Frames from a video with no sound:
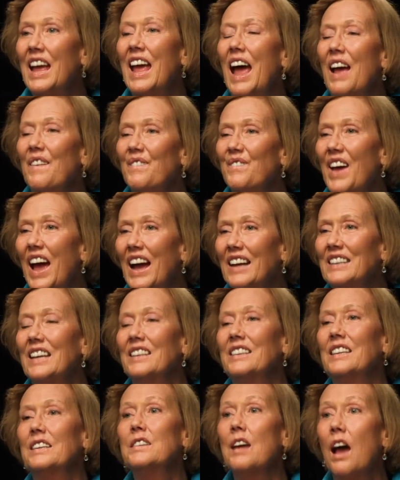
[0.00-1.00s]
In fact, at
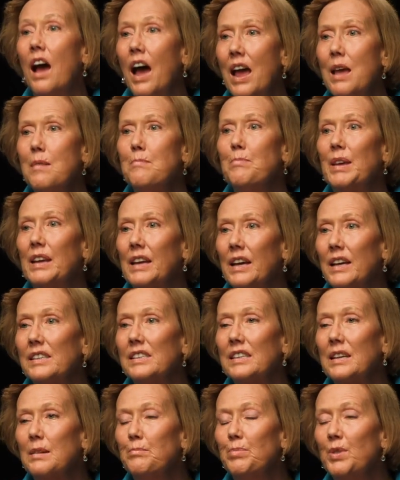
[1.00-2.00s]
the time,
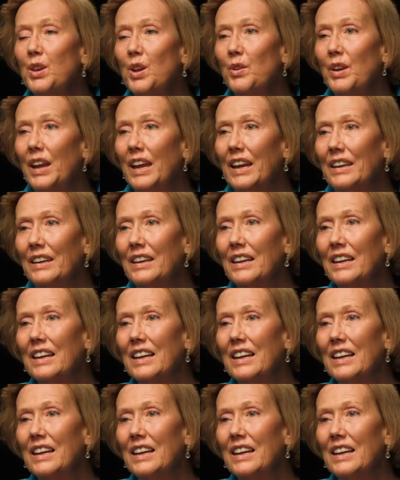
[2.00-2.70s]
because computing